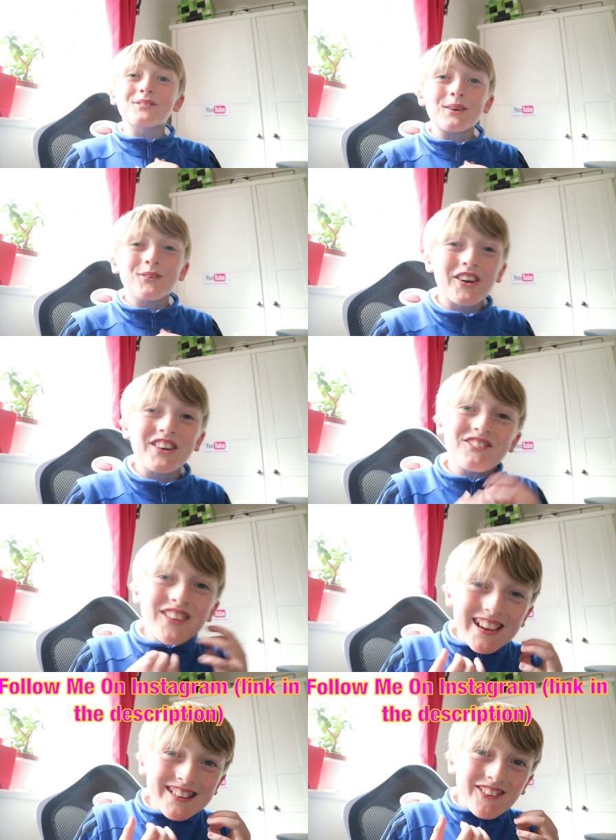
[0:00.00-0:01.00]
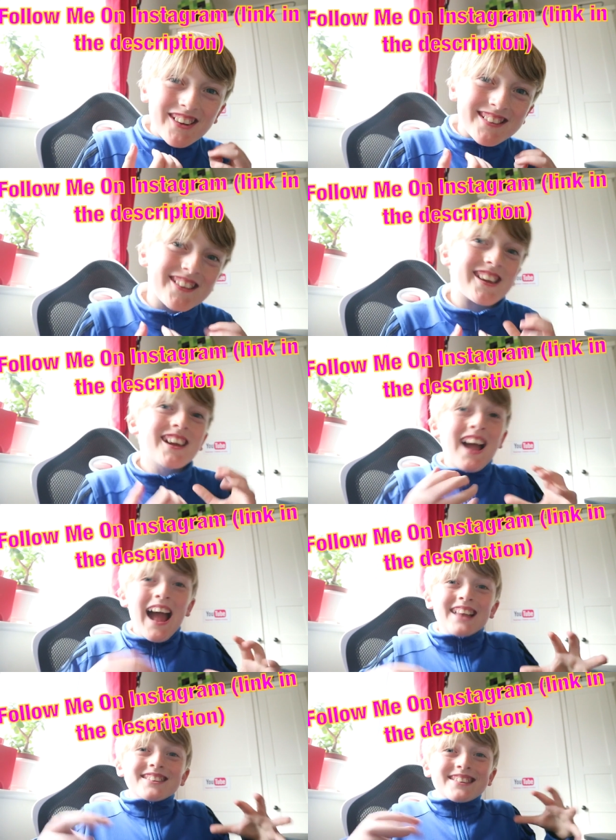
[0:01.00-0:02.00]
Sophia from the Theatre HD
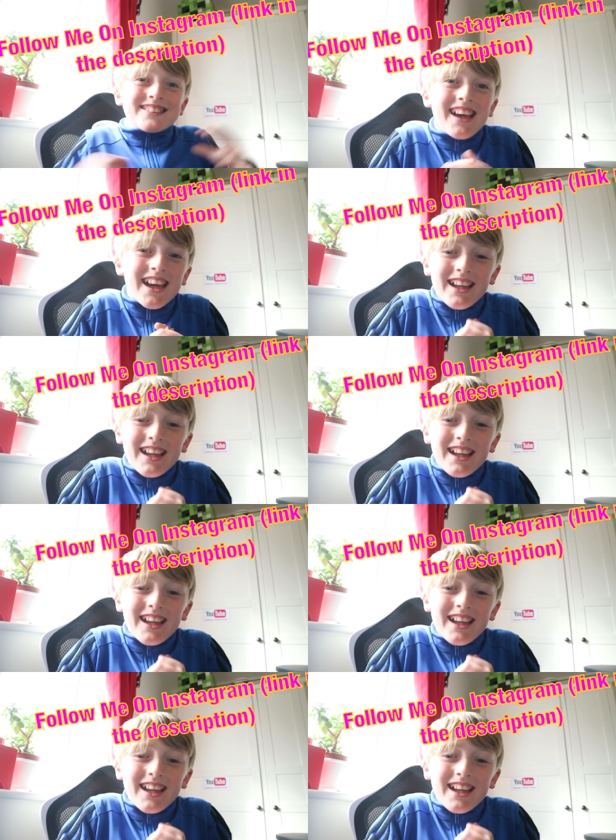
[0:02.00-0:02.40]
and today